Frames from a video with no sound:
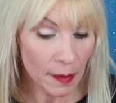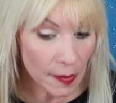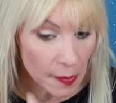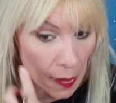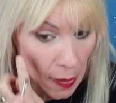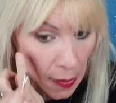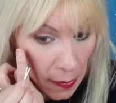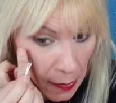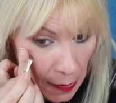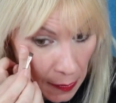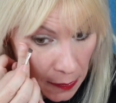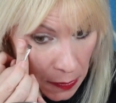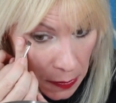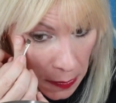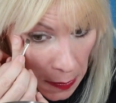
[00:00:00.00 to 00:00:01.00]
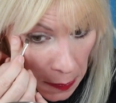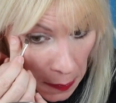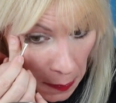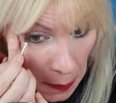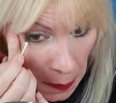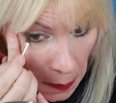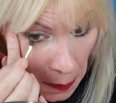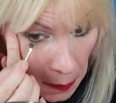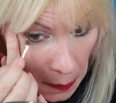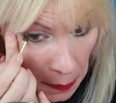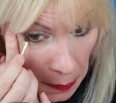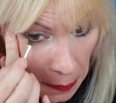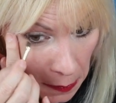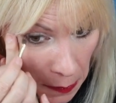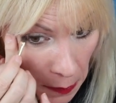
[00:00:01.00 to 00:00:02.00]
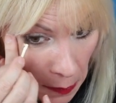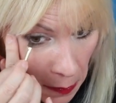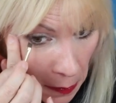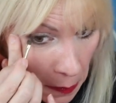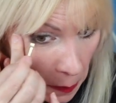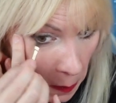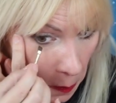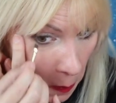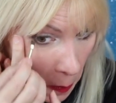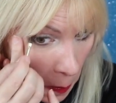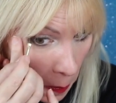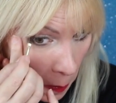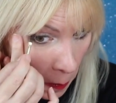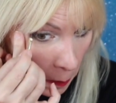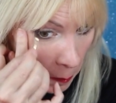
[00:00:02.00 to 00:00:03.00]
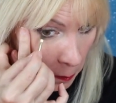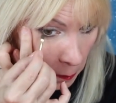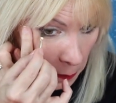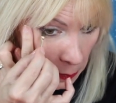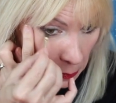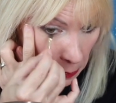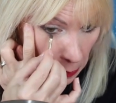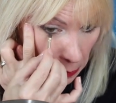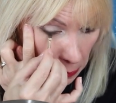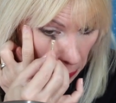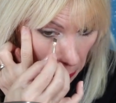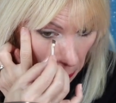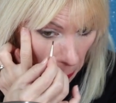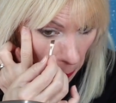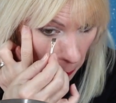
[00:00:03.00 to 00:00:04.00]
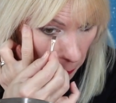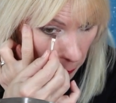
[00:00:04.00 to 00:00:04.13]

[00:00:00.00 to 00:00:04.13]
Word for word: but then extending a little beneath it.